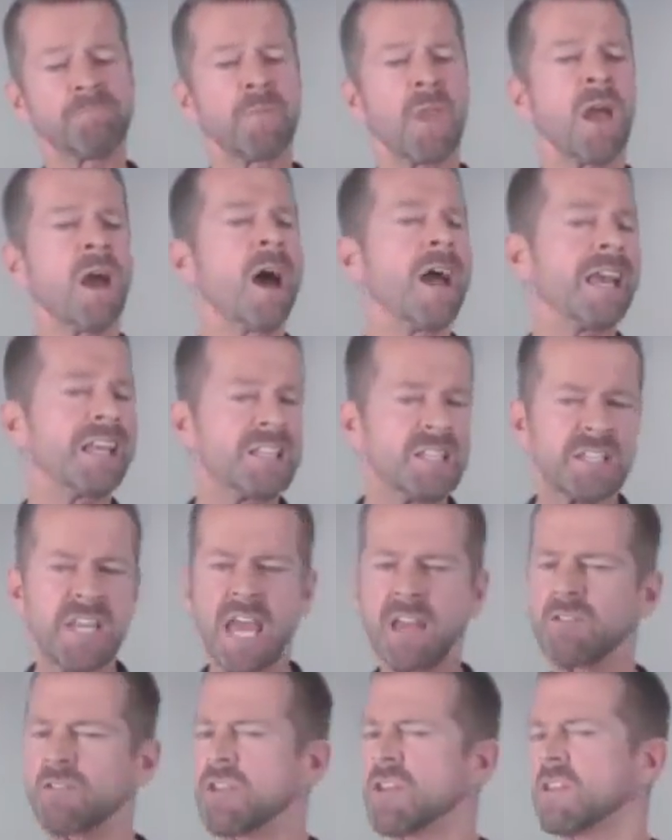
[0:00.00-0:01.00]
It's
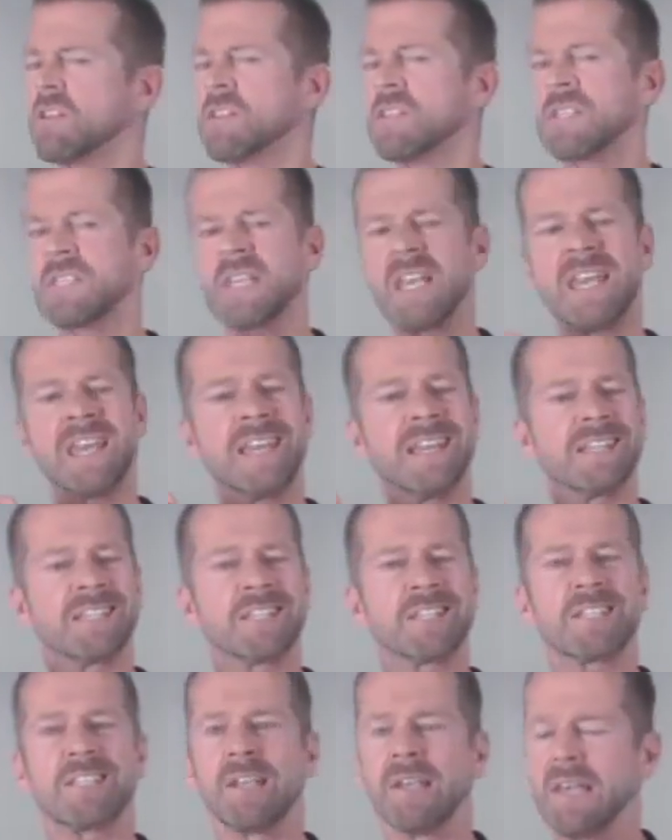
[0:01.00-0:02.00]
tendons,
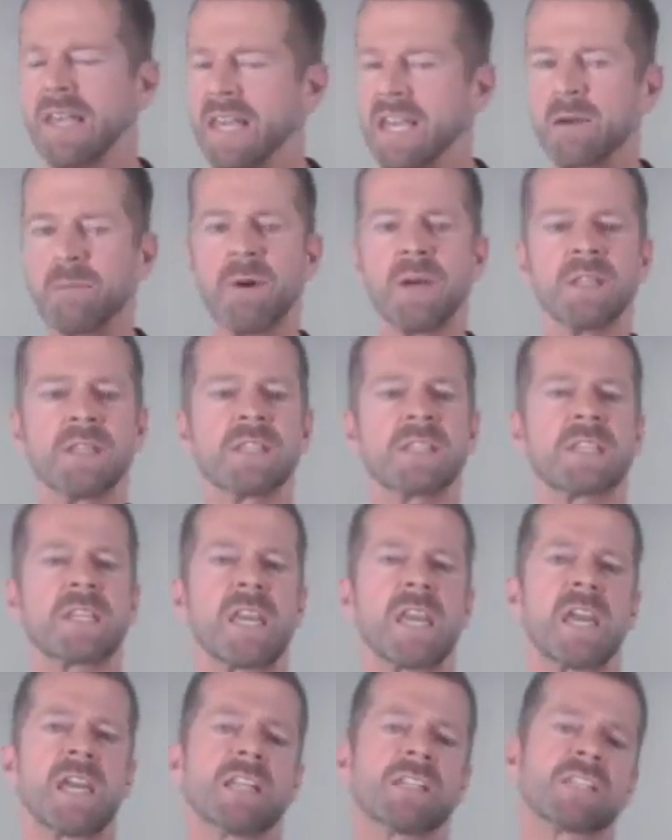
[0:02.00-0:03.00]
it's ligaments,
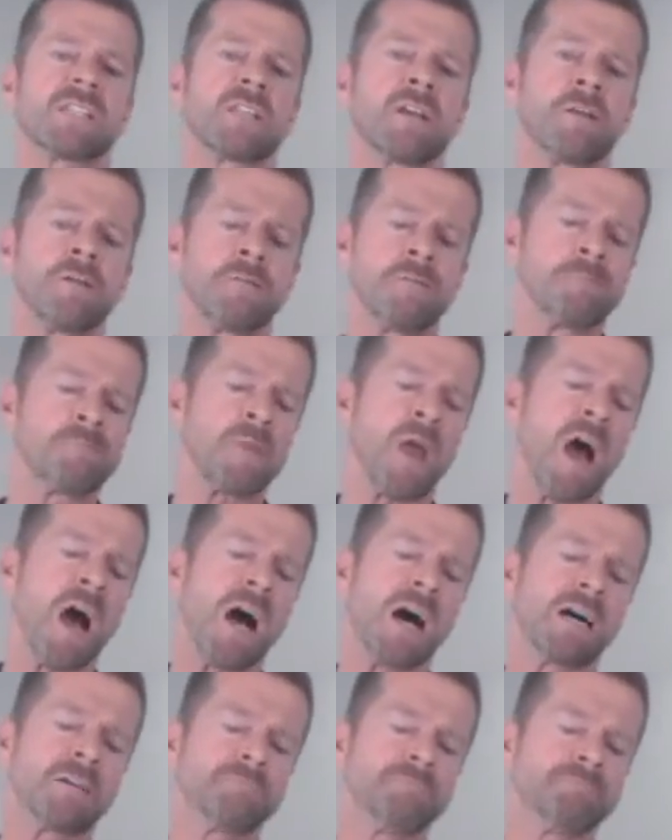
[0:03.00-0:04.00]
it's
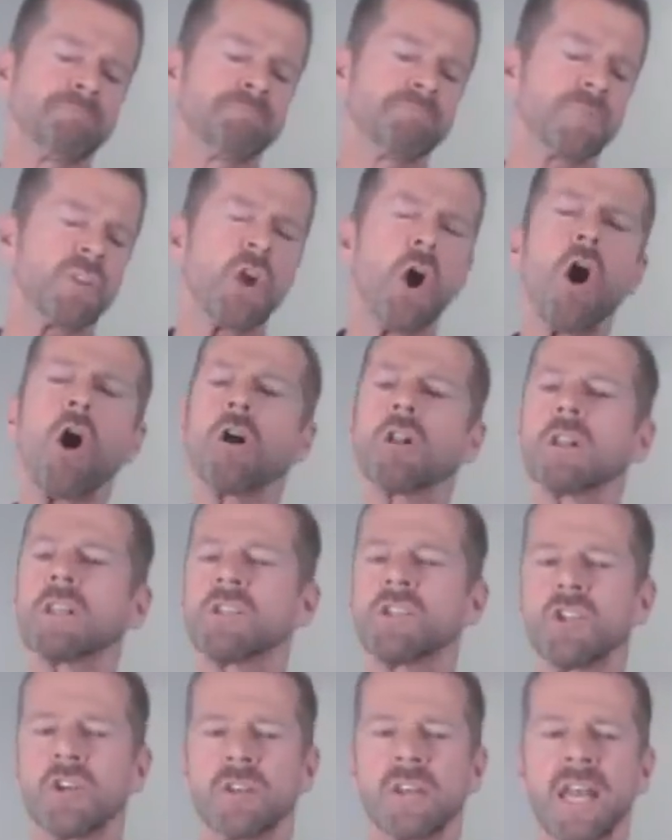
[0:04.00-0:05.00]

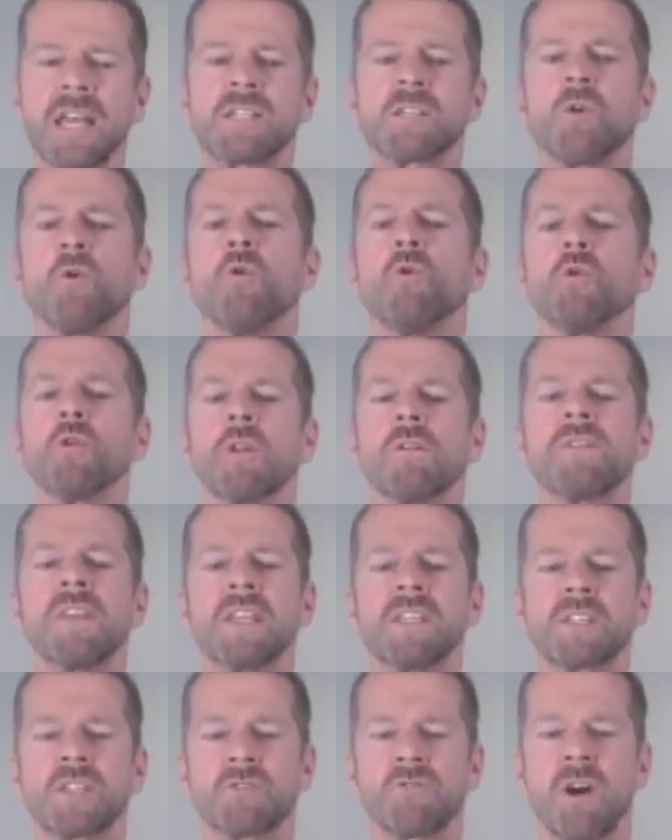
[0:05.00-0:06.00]
collagen. It's all of
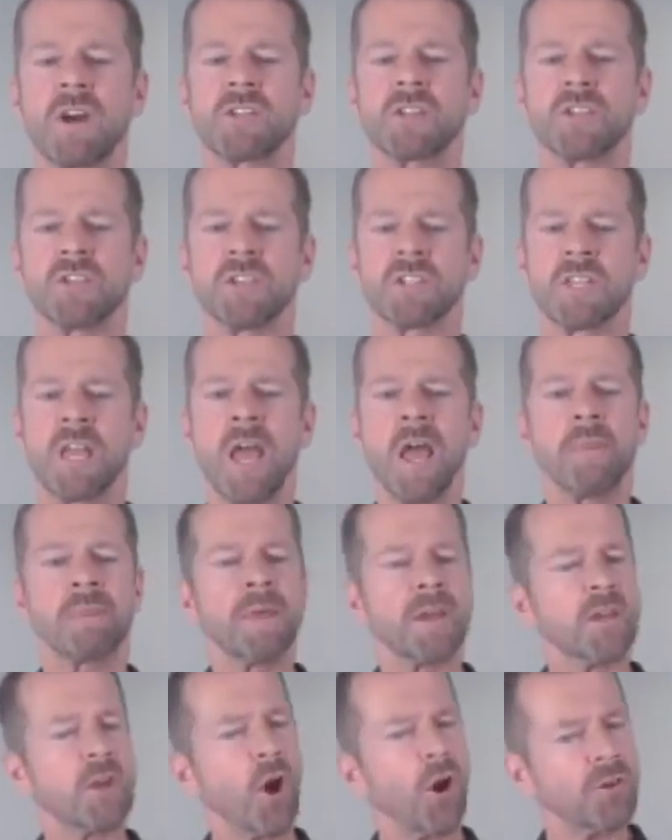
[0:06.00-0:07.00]
these structures
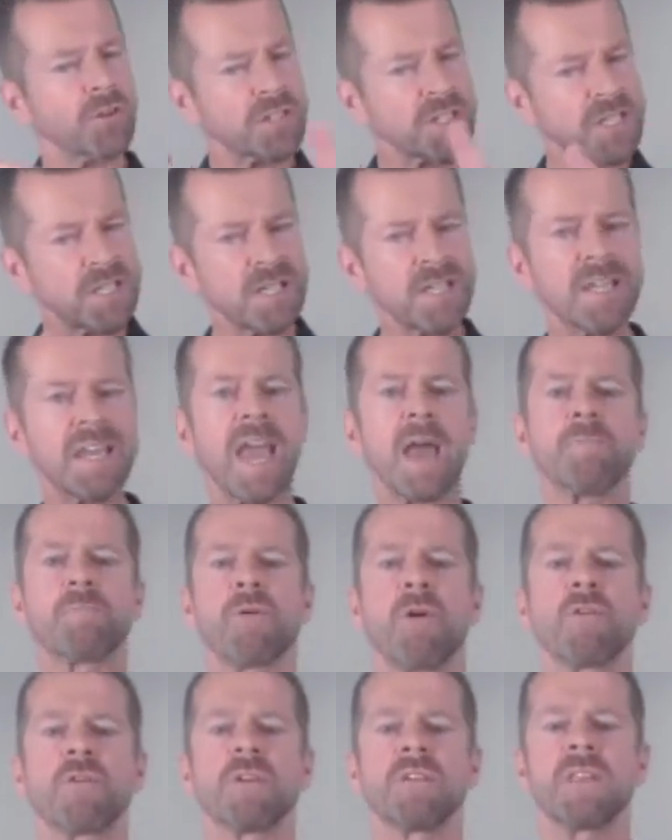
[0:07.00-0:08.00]
that constantly get
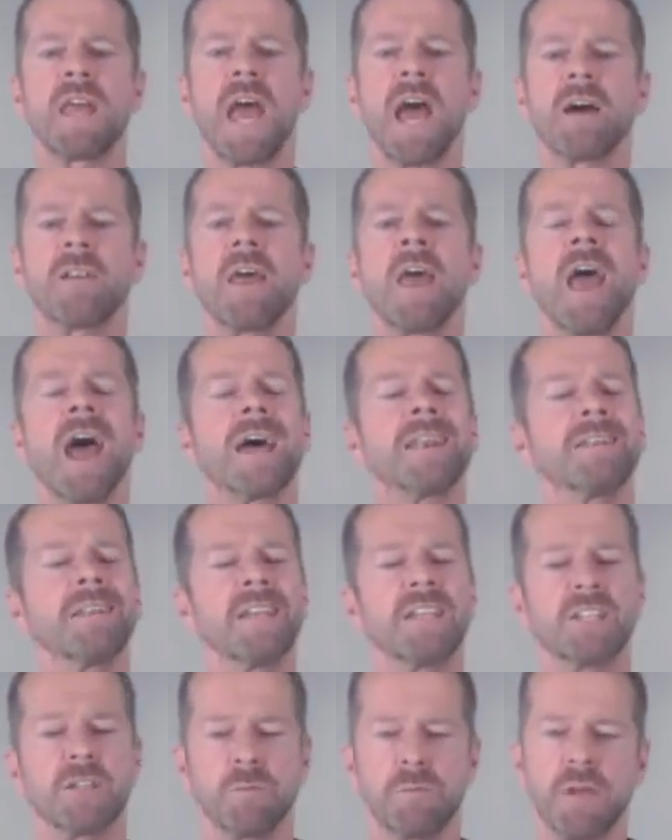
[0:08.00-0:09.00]
broken down and
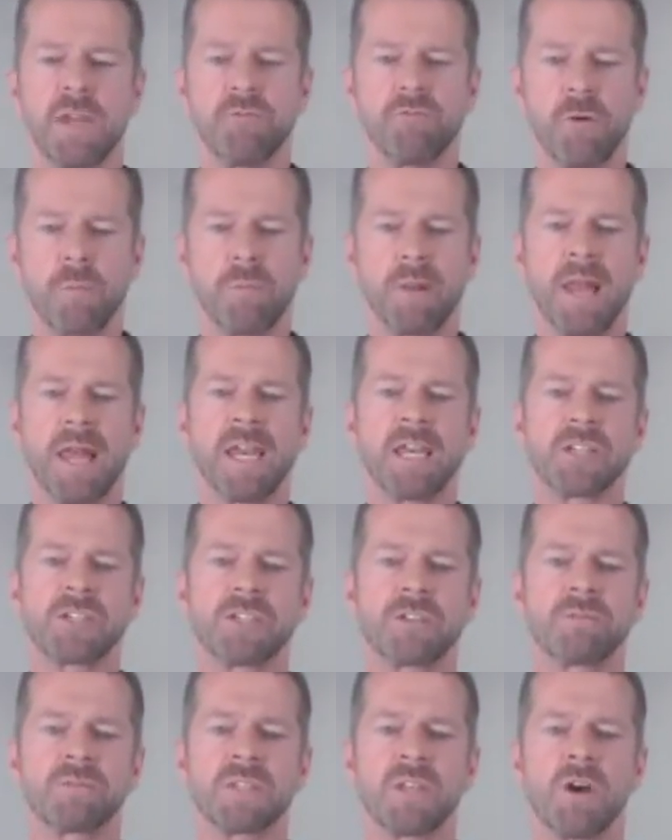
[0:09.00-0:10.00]
need to be
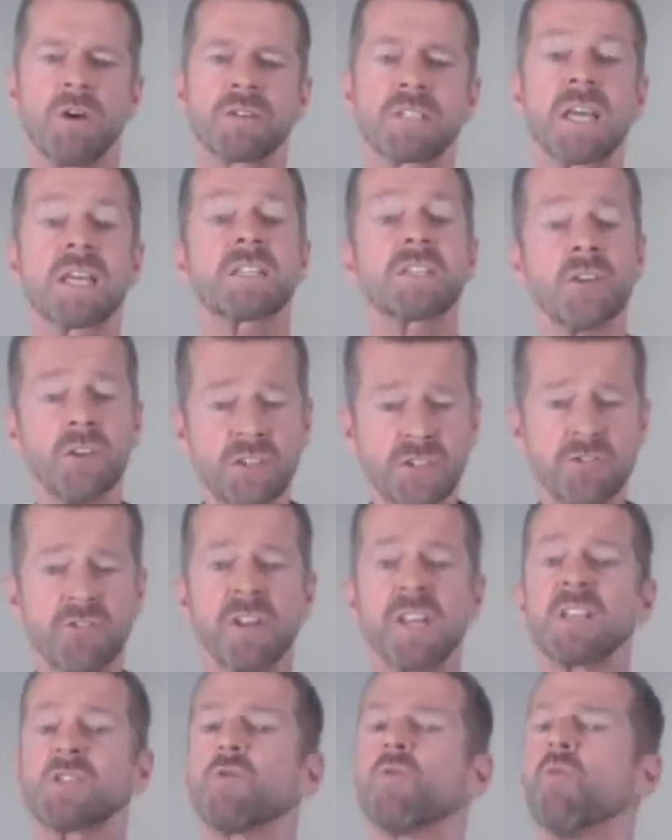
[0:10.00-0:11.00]
replenished. So
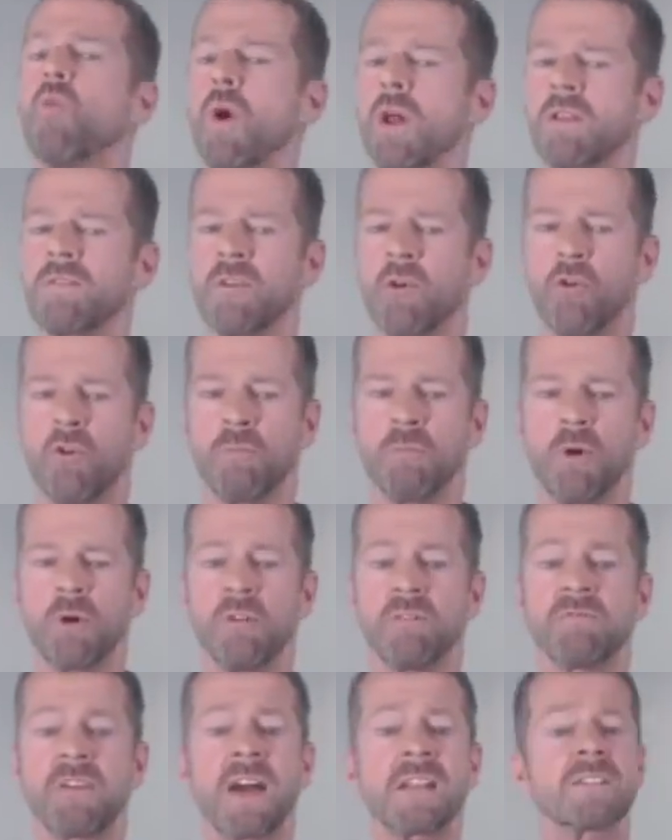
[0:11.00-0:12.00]
testosterone is one of the
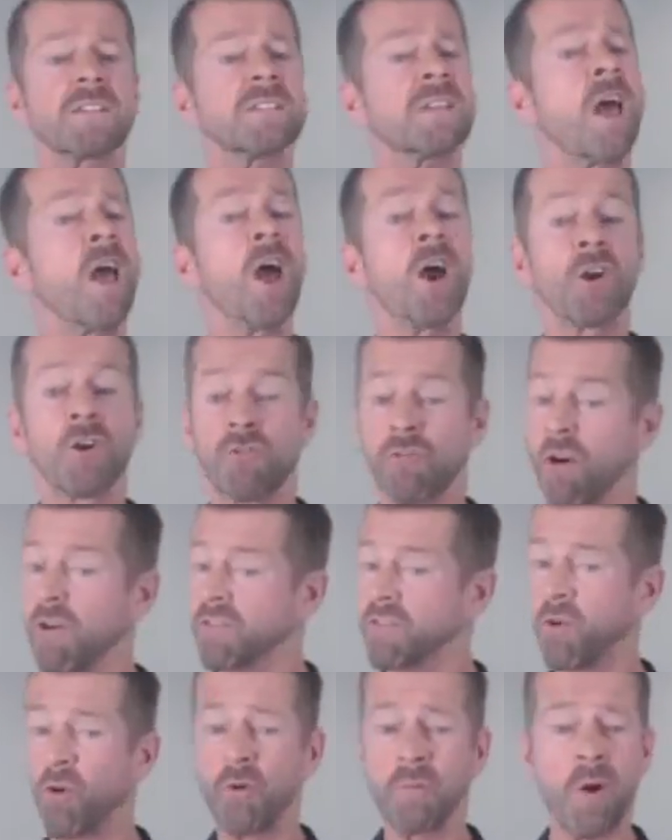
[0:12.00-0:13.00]
hormonal factors.
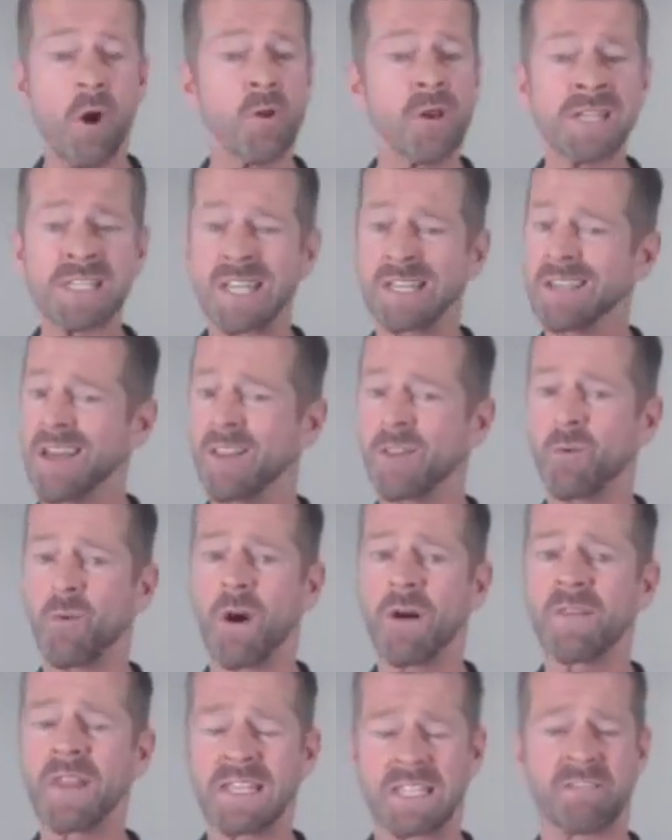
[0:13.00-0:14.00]
Growth hormone is another
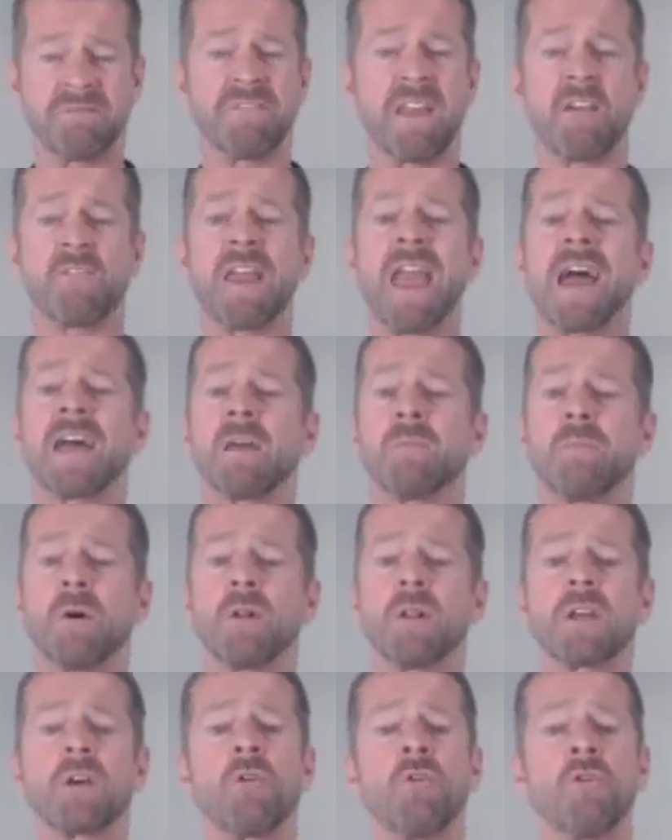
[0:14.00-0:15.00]
one. That's a very
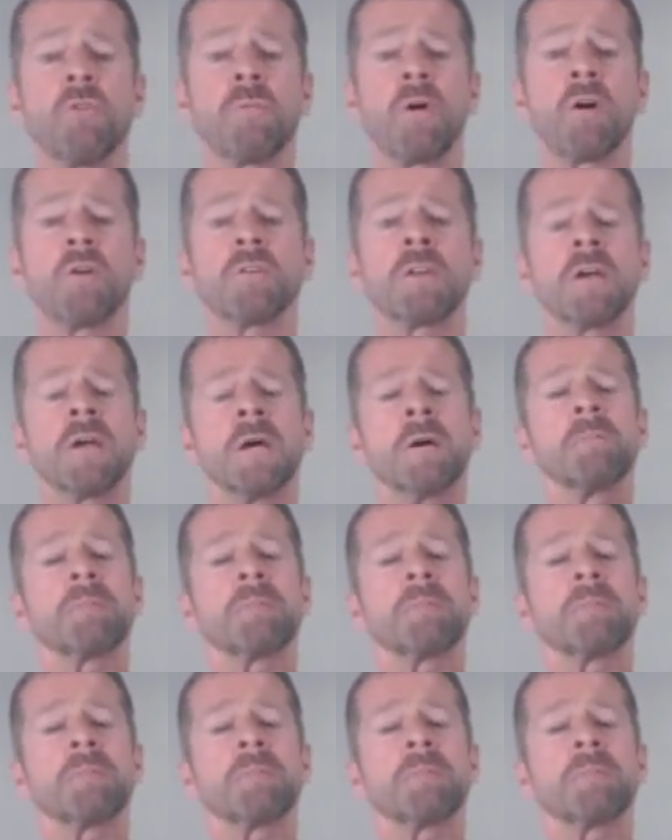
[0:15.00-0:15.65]
anabolic hormone.